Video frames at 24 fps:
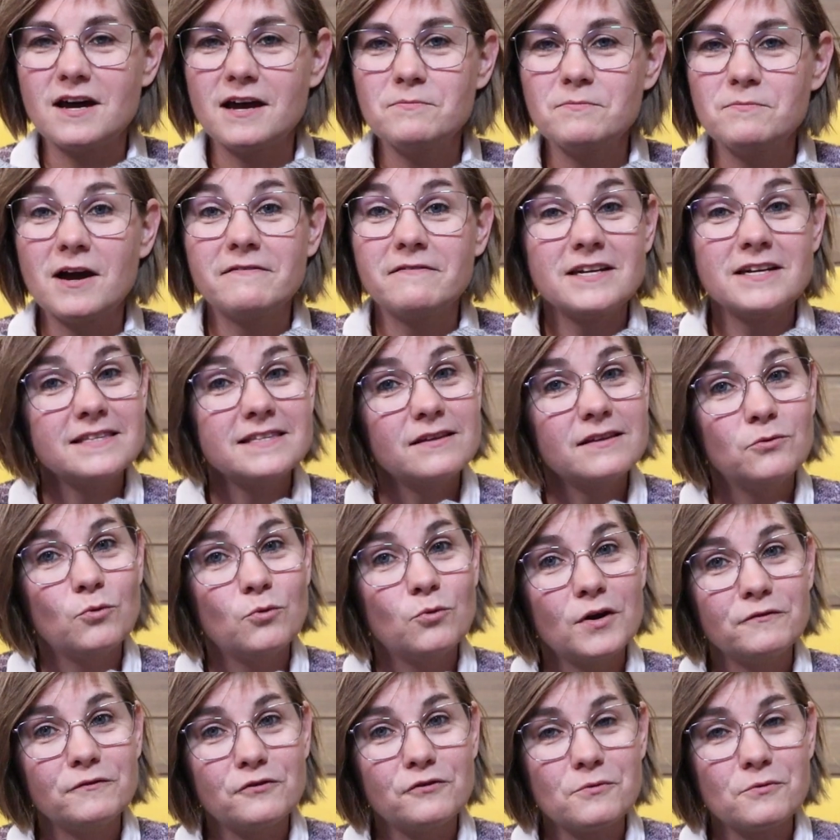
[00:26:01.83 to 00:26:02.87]
I've knitted
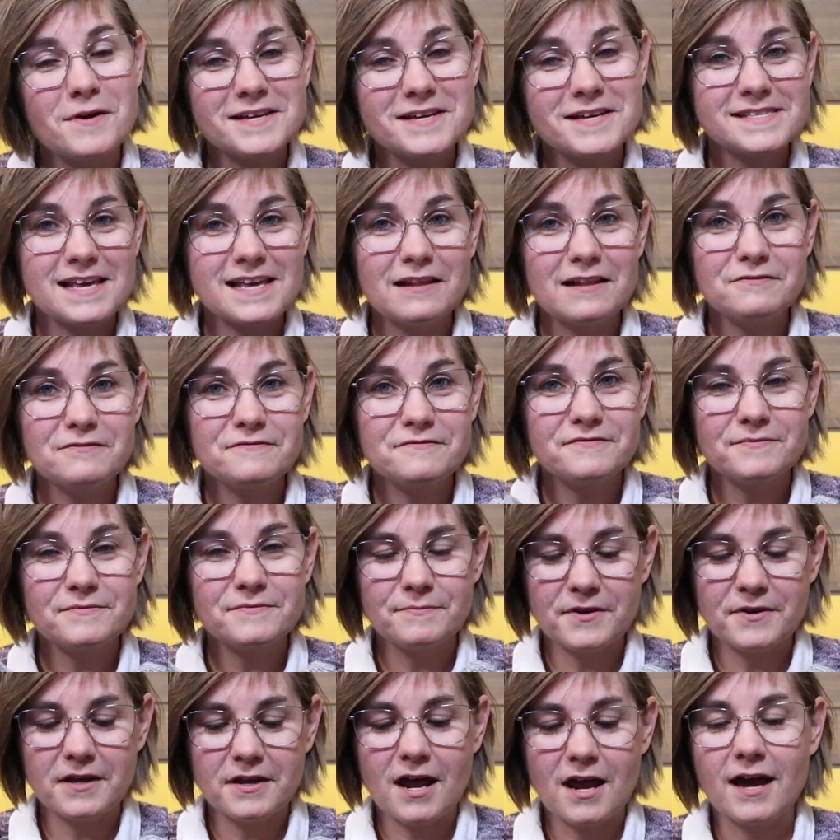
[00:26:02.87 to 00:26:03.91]
one for myself,
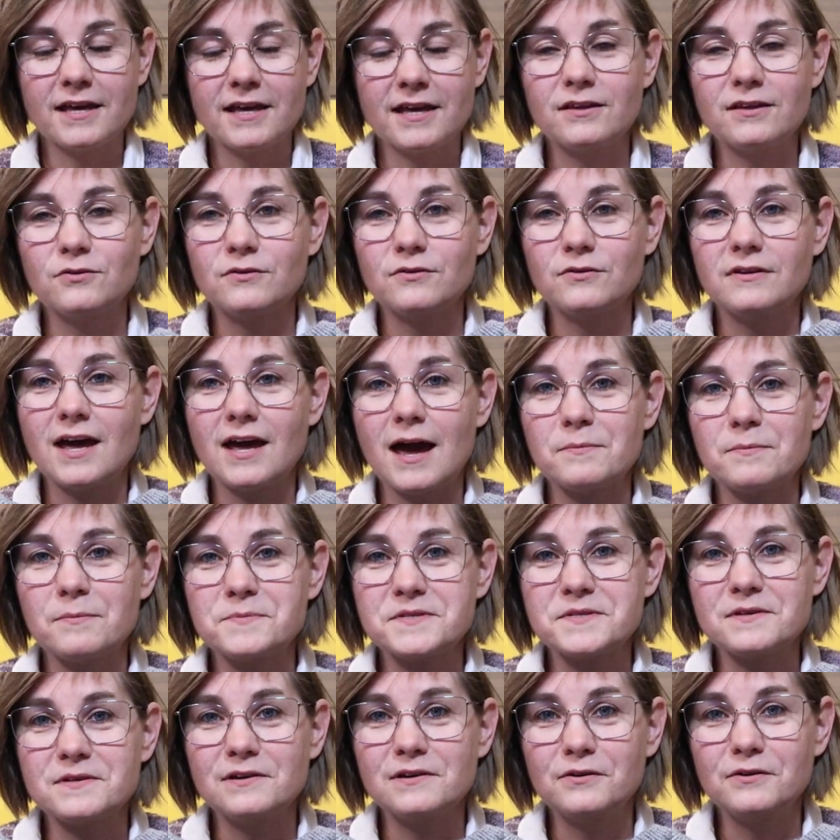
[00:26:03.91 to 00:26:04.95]
but I could
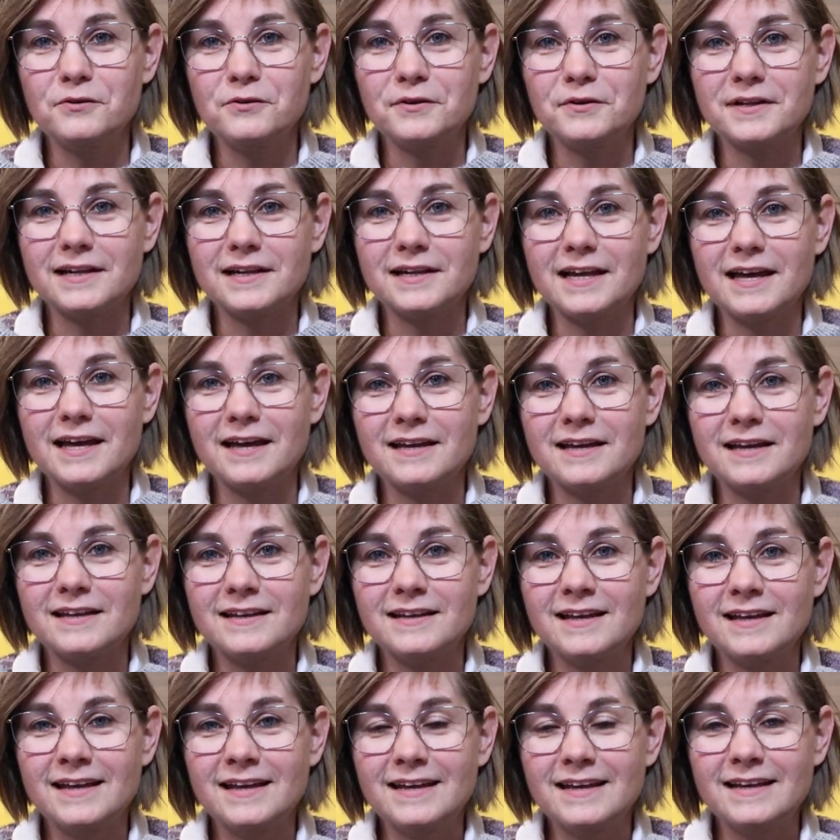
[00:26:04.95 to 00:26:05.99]
absolutely
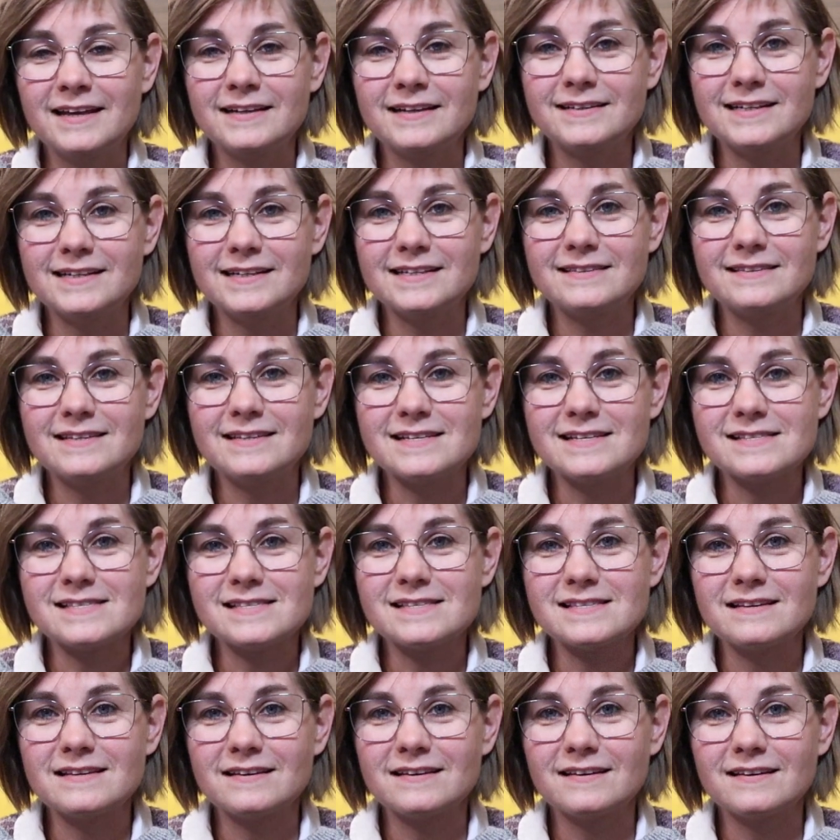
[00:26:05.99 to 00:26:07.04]
knit
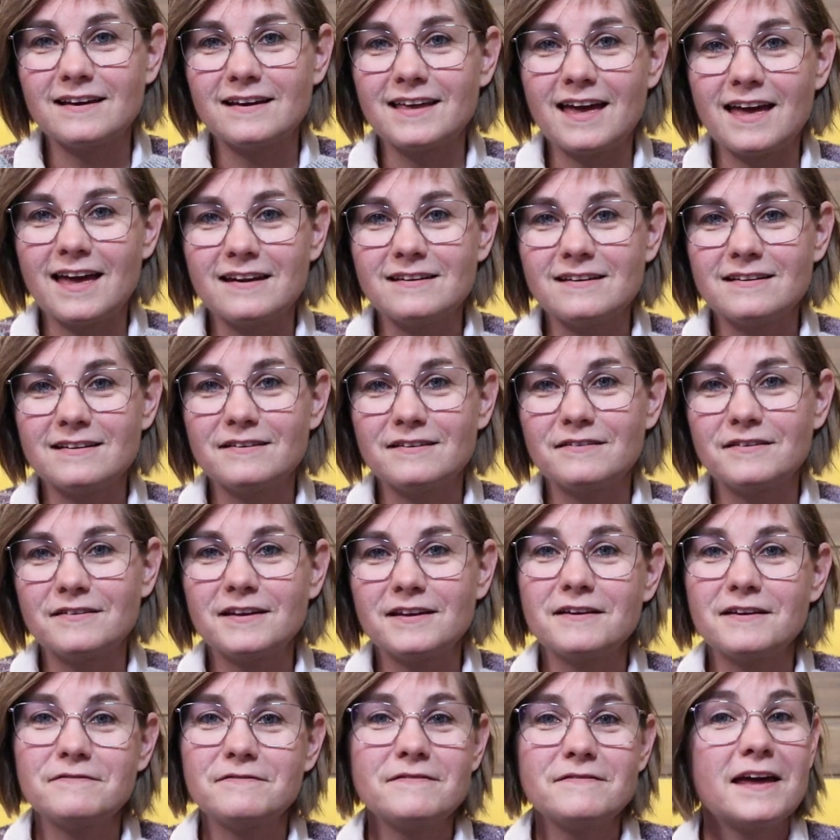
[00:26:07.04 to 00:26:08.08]
this again
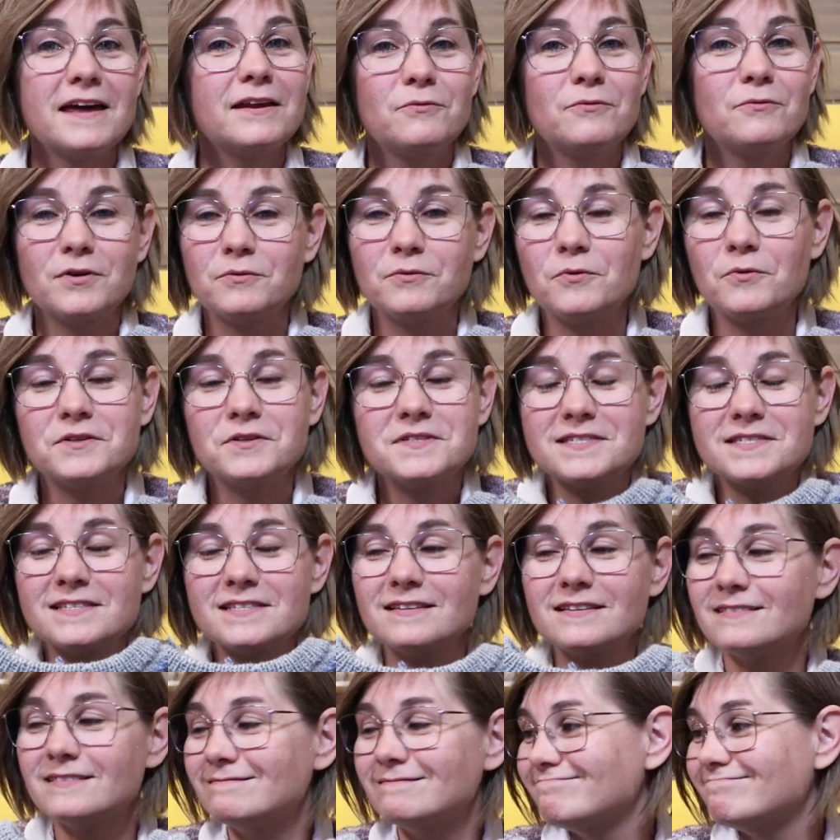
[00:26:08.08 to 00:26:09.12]
if anyone wants.
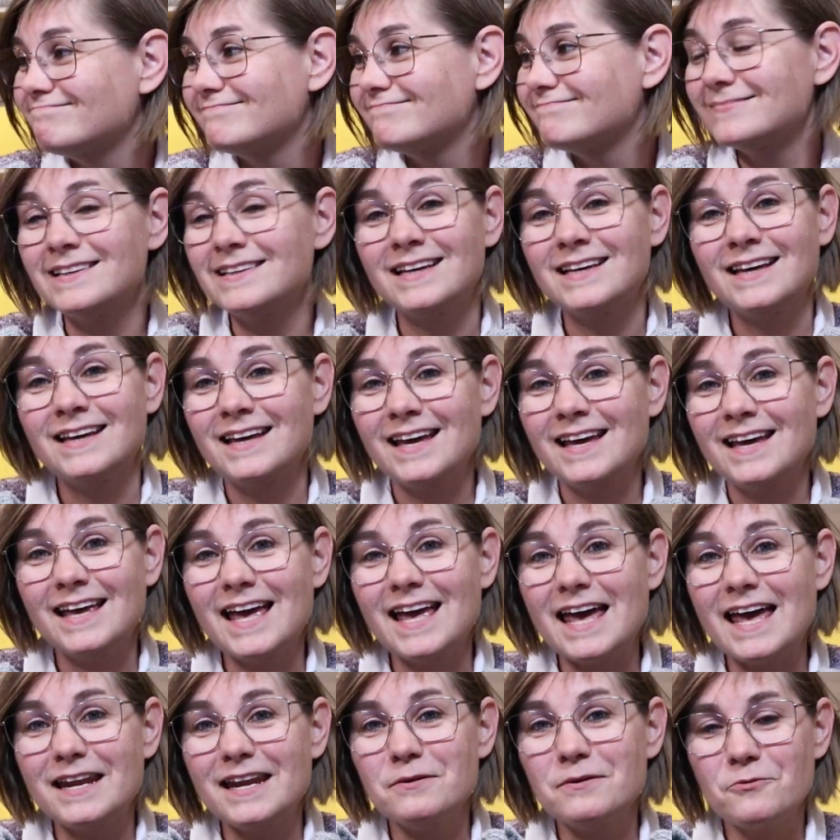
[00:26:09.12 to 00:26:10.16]

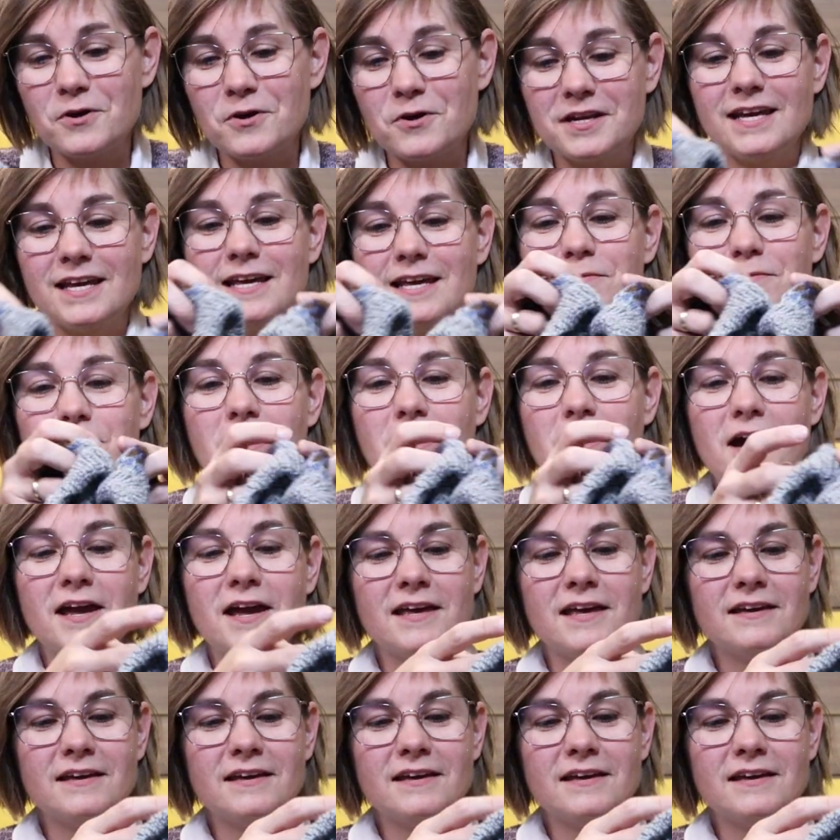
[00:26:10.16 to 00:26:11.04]
Anyone in my